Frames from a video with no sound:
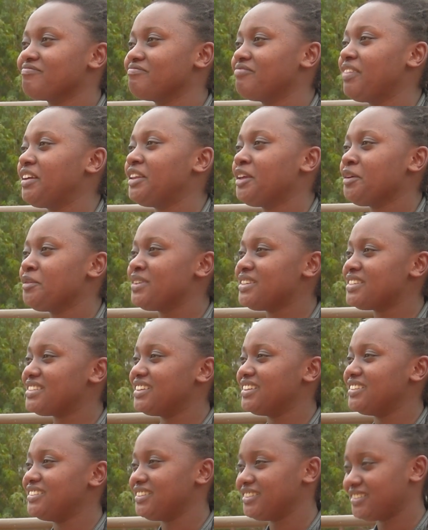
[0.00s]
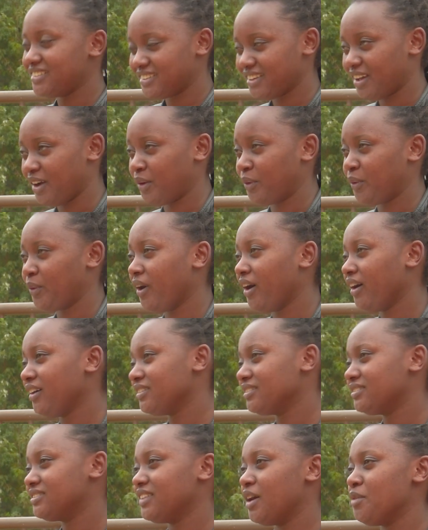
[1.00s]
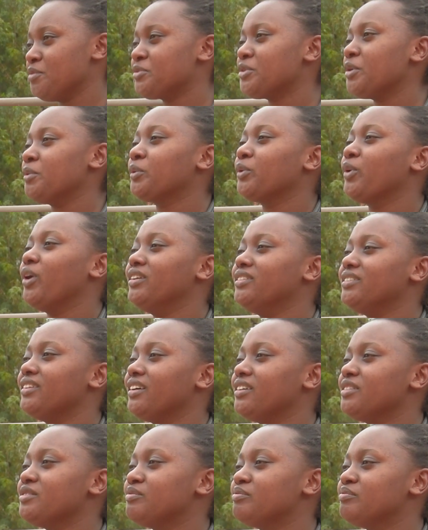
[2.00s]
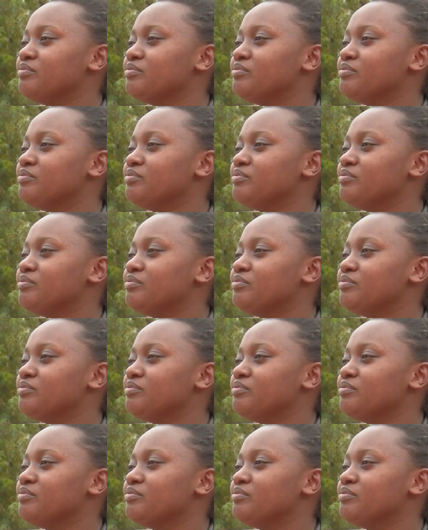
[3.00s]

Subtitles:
My name is Nadine Sangwa. I'm from Rwanda.